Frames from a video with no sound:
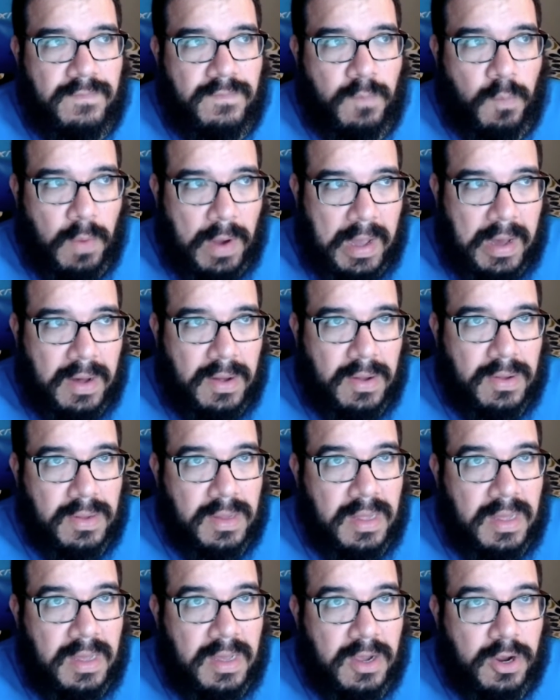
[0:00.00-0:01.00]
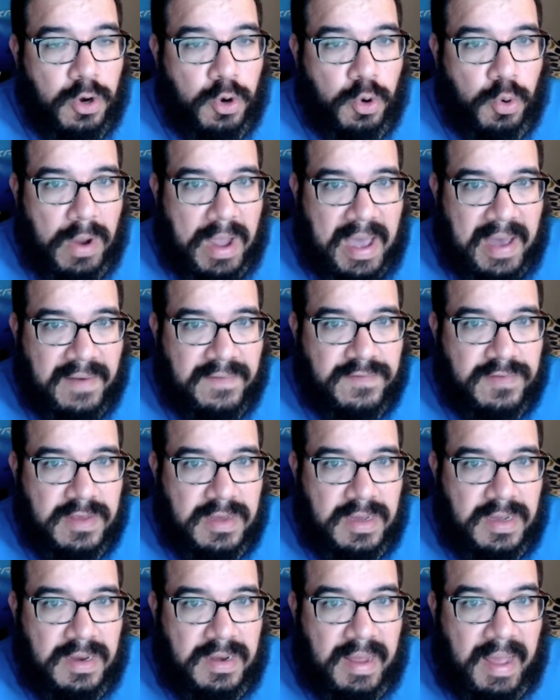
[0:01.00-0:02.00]
well
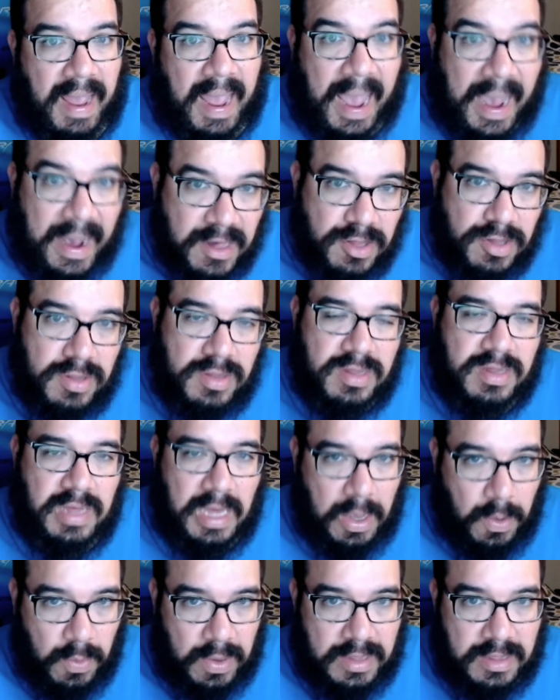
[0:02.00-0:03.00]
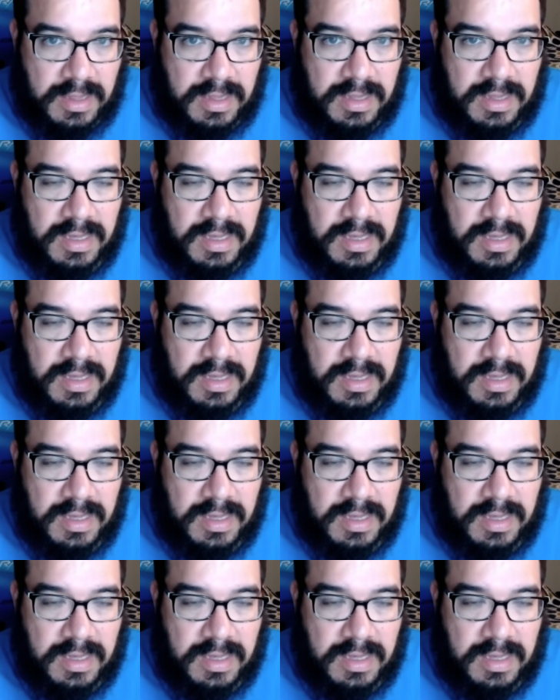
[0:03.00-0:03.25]
crafted action sequence.